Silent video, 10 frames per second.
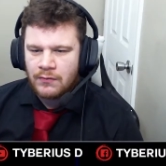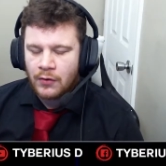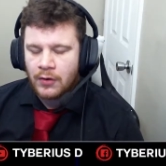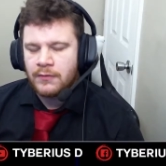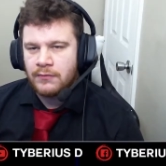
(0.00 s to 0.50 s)

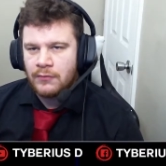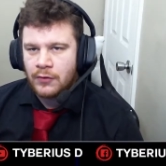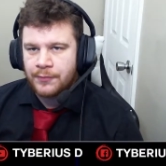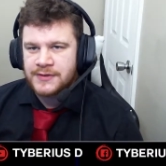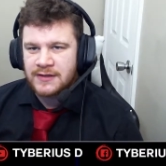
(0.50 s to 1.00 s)
or
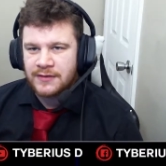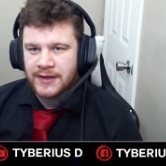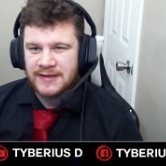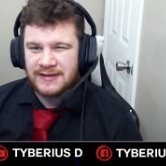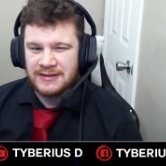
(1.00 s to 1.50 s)
more
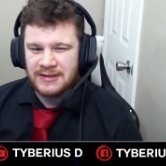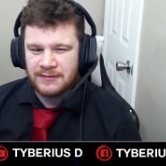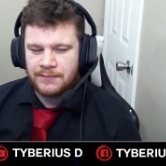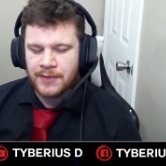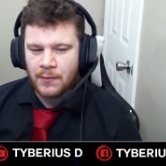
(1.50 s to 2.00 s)
particularly
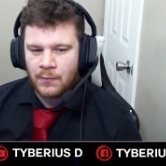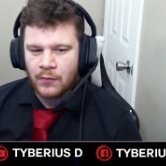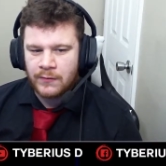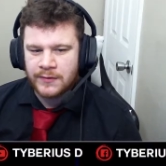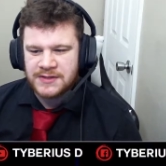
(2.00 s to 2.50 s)
about
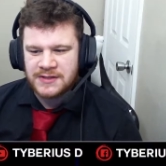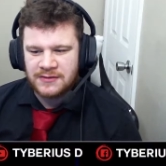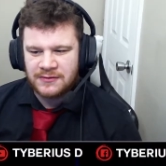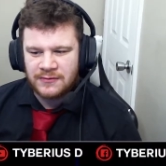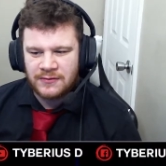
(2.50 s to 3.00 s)
World War
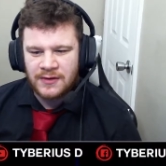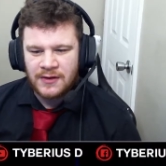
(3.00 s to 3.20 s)
II,